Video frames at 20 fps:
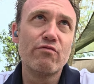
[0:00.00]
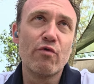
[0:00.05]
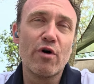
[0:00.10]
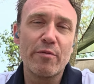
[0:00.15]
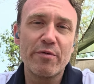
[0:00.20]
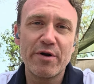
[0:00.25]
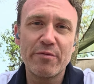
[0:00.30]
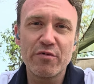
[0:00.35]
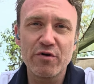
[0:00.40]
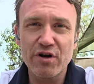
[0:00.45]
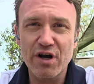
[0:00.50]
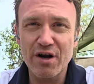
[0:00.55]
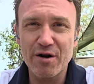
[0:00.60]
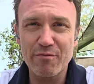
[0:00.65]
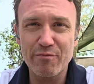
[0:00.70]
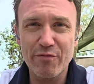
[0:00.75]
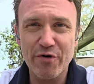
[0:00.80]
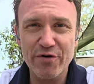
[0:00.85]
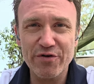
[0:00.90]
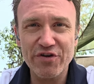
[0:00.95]
where people kind
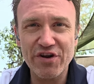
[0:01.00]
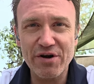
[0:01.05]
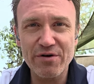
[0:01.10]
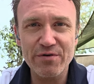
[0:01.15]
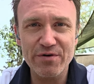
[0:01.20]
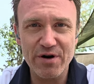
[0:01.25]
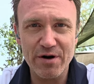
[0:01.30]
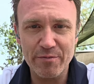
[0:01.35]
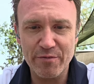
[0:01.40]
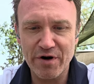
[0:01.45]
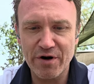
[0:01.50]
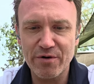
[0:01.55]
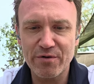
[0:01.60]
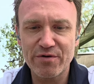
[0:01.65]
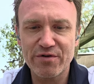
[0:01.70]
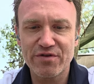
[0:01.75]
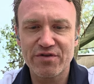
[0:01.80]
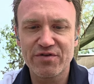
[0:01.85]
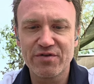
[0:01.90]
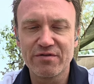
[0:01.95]
of burnt out
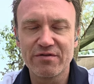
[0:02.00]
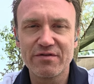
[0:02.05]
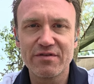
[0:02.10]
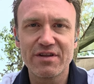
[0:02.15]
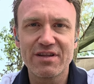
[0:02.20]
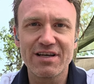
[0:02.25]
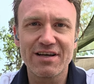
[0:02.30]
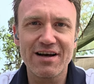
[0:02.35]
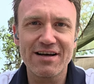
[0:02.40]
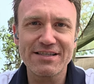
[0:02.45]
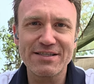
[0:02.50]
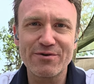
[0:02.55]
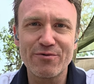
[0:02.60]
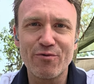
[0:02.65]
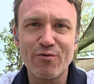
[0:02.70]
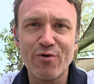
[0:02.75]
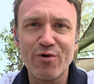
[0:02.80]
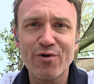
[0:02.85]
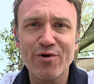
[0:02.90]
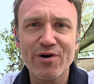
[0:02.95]
about the Gaza
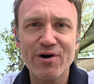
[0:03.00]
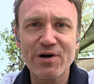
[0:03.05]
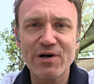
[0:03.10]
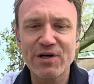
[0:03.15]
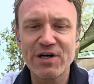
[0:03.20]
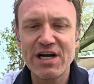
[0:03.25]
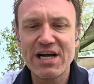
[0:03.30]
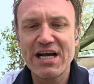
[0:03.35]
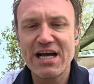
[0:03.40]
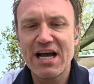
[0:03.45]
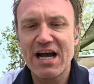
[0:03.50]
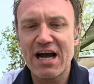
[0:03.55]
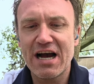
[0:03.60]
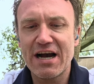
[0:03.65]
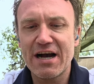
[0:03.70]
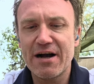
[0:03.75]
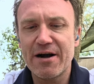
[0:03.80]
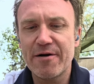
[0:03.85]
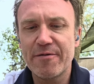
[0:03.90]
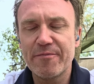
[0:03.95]
war.
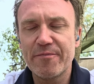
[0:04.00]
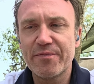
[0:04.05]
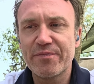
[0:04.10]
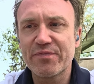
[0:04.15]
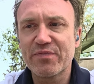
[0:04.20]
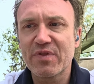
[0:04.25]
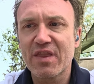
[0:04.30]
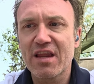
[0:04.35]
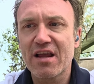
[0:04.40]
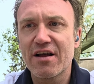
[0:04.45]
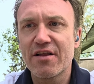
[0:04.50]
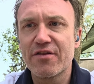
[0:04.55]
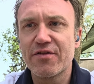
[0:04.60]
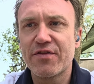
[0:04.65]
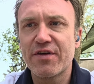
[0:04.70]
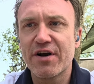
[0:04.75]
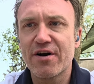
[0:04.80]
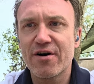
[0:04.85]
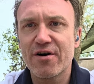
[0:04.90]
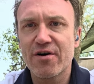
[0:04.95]

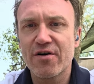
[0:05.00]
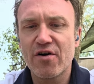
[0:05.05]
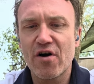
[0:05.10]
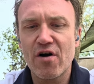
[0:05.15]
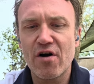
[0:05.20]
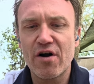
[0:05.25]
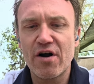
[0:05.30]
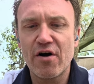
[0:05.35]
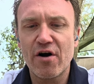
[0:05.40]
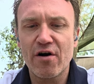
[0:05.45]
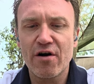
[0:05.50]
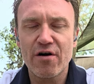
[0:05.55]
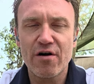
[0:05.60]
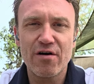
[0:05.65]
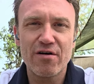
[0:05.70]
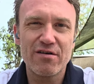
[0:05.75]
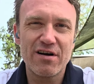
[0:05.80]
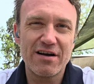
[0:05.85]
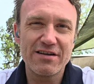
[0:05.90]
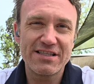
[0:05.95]
There
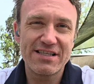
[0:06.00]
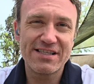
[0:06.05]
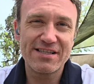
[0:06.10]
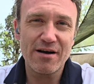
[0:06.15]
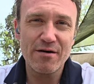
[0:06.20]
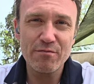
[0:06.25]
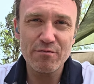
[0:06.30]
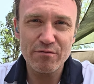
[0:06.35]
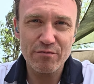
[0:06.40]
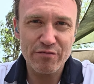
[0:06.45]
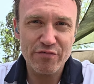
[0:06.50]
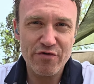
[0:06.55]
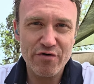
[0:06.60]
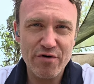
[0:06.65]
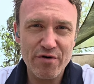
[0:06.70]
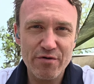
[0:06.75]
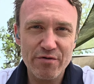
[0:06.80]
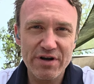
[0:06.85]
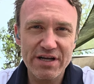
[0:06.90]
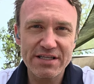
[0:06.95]
are some
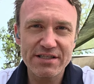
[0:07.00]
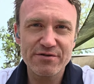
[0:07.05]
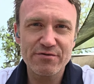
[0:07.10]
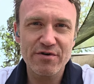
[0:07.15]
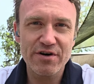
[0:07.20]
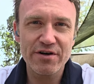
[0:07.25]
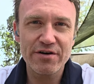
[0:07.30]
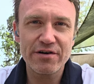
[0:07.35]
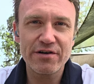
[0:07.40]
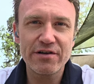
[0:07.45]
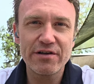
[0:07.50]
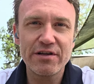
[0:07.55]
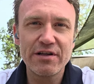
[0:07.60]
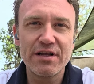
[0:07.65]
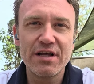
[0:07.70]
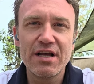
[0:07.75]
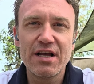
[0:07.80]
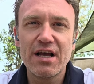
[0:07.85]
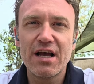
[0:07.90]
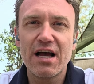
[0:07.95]
pro-Israel